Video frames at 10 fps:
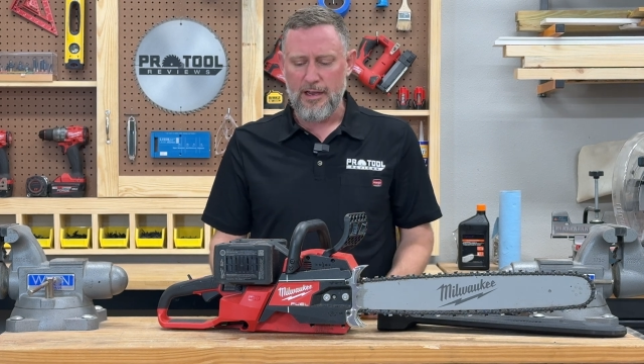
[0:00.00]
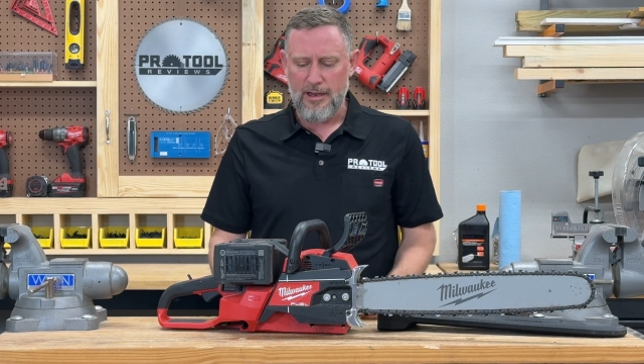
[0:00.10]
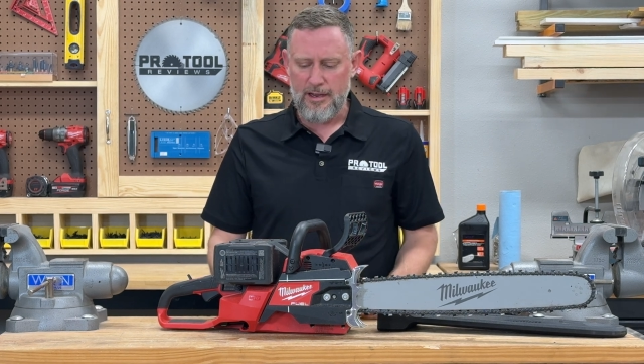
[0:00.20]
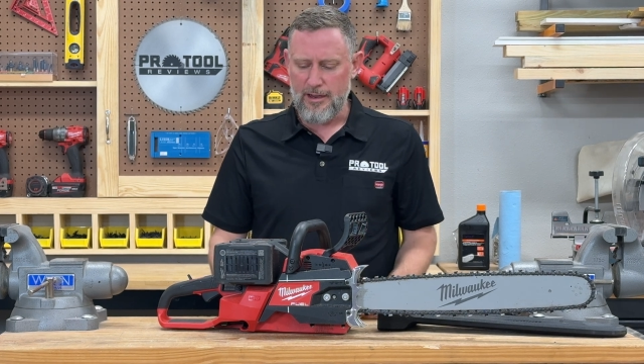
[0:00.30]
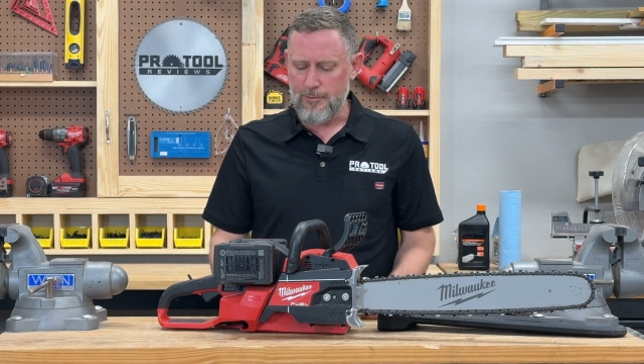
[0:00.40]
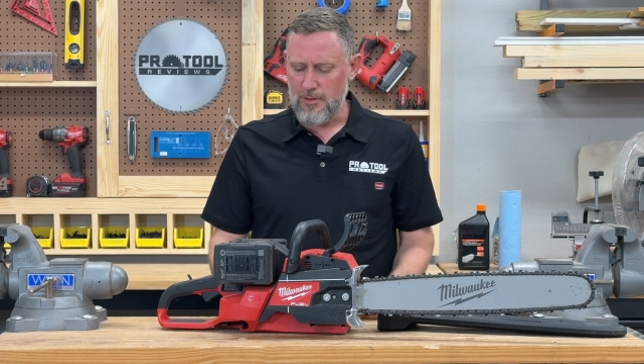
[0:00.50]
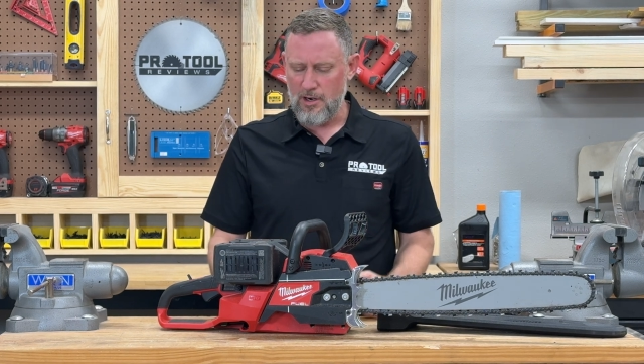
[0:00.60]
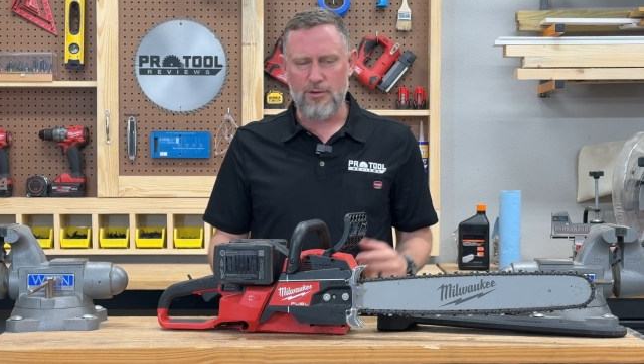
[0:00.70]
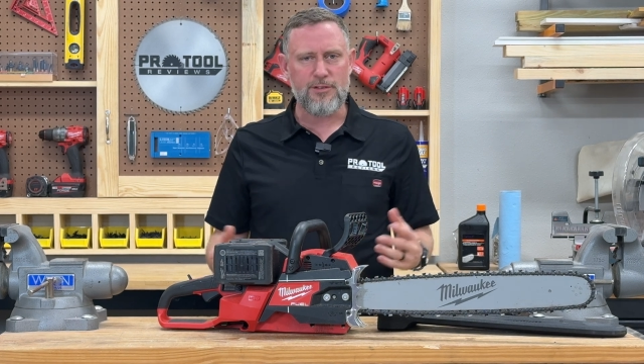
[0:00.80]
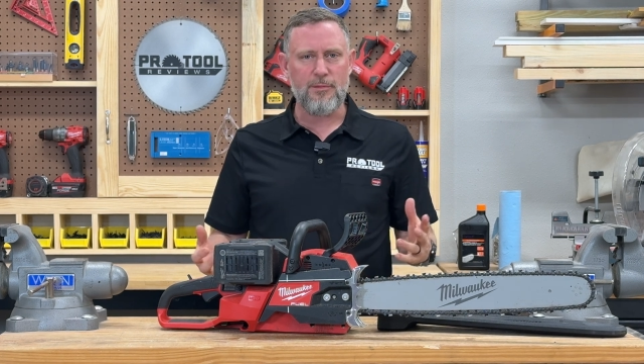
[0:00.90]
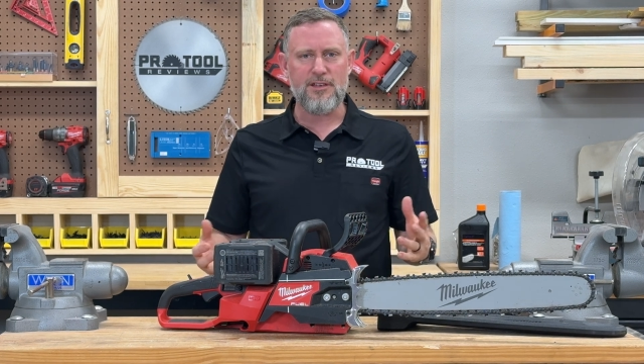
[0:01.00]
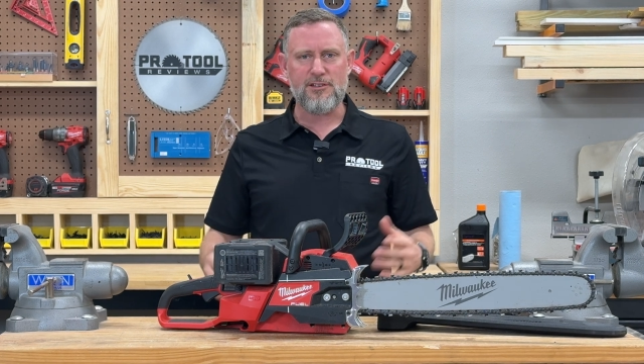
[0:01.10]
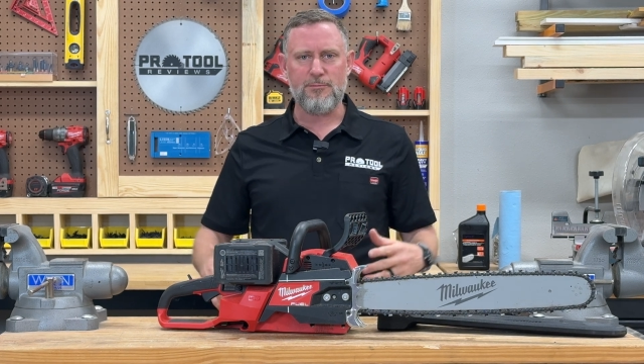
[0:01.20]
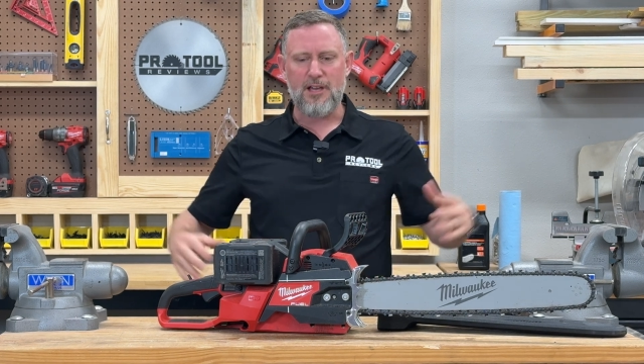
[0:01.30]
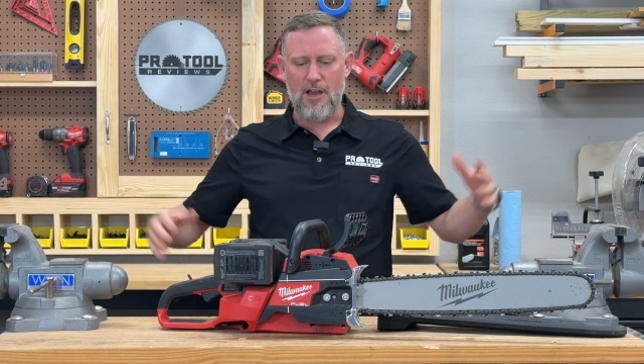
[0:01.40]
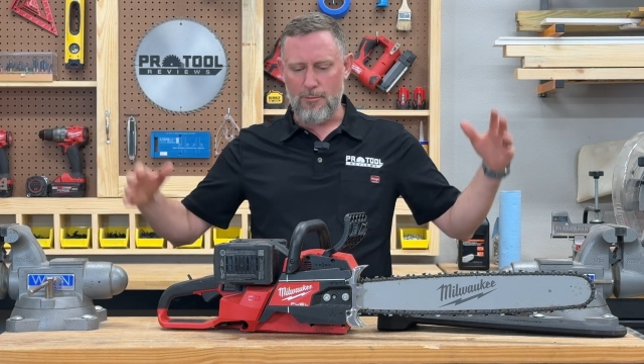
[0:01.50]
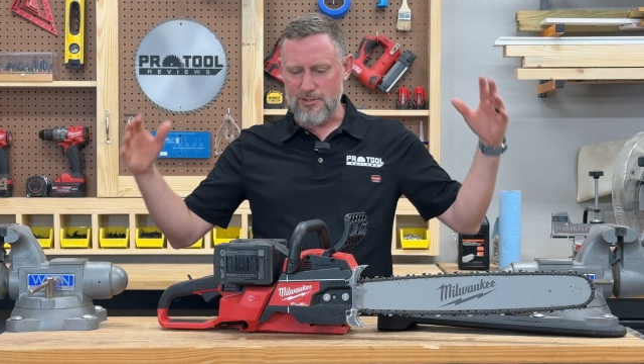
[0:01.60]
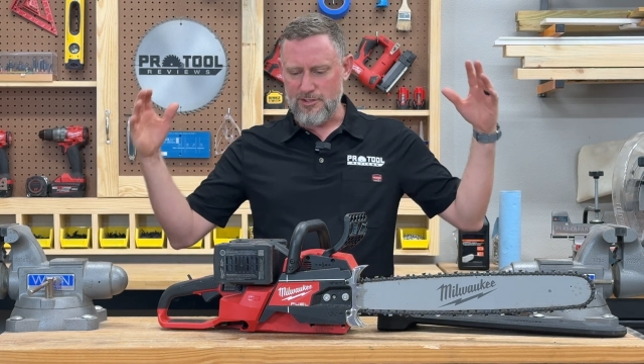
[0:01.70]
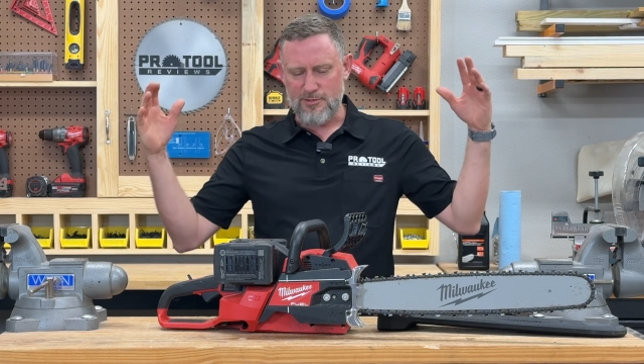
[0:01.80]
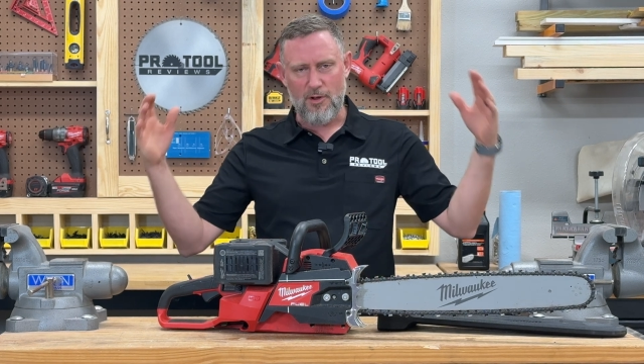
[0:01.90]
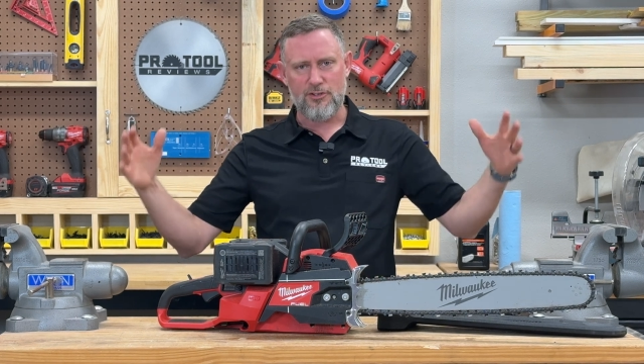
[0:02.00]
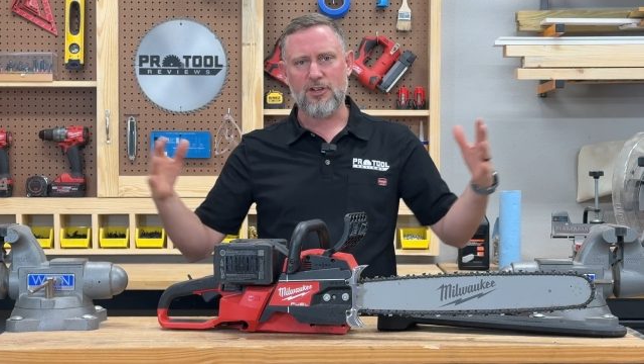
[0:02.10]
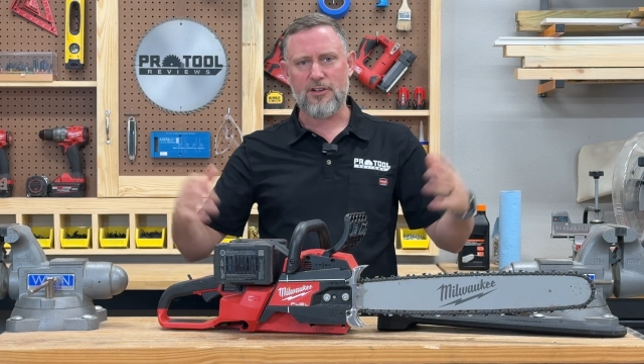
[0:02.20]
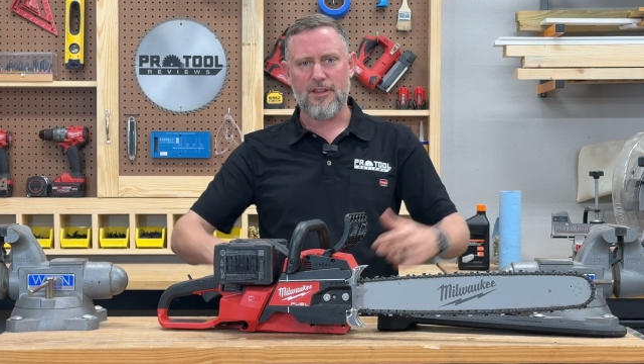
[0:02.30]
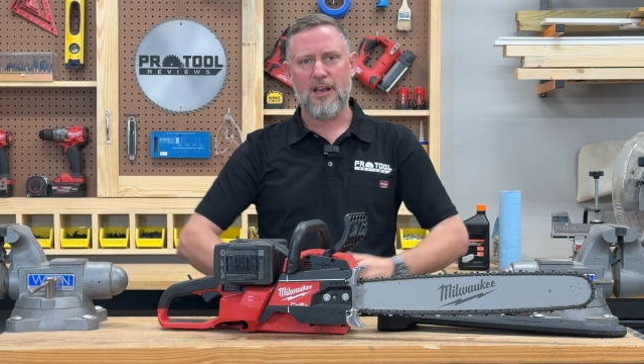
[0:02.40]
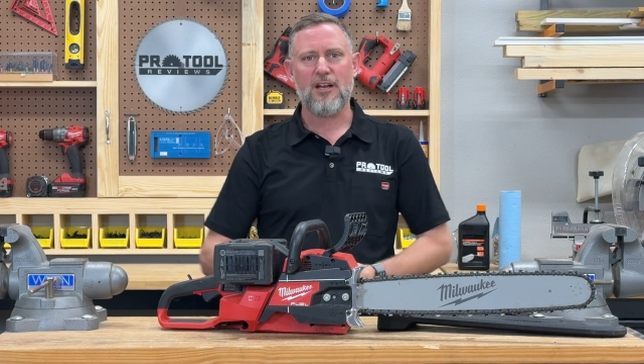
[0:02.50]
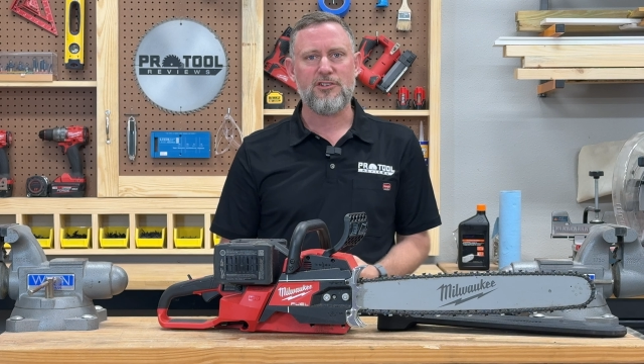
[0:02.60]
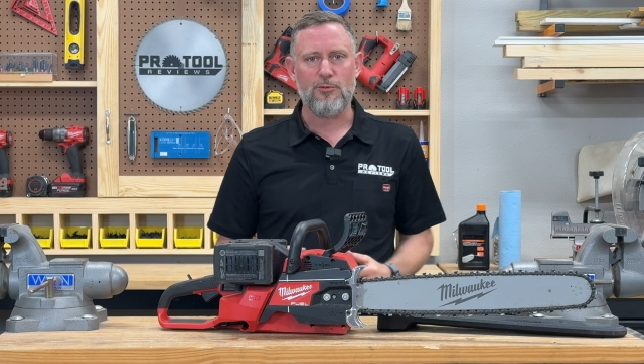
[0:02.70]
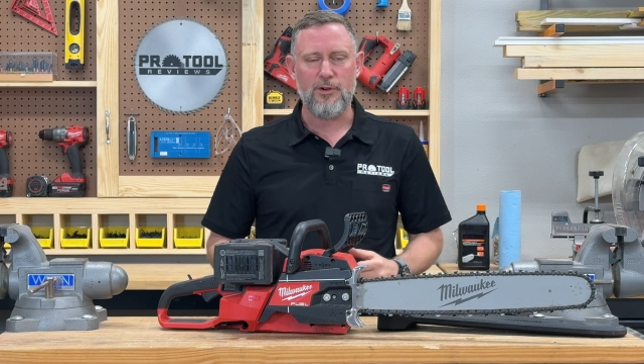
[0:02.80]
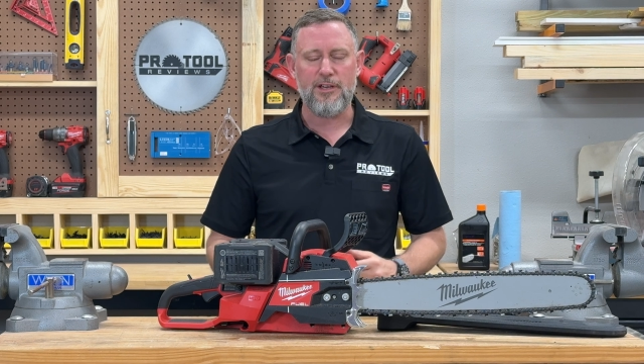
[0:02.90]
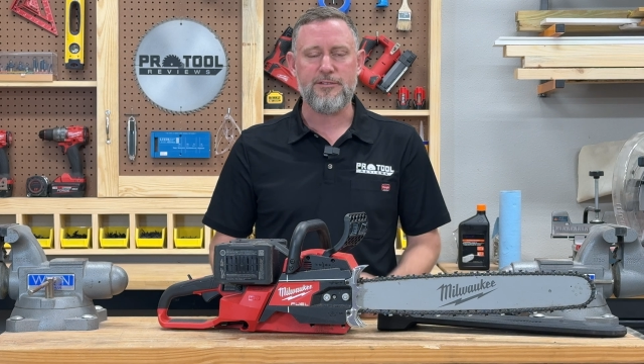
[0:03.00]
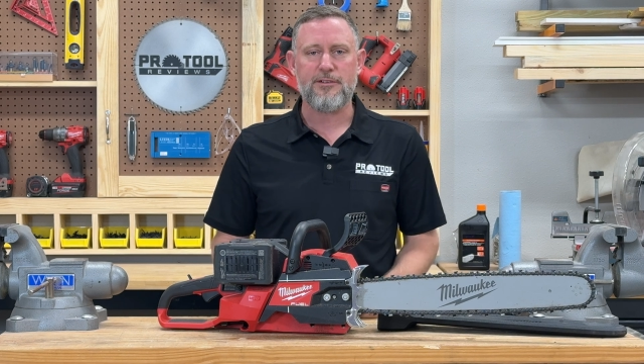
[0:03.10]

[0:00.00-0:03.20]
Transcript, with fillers: Um, it always amazes me how much a small chunk of that actually weighs,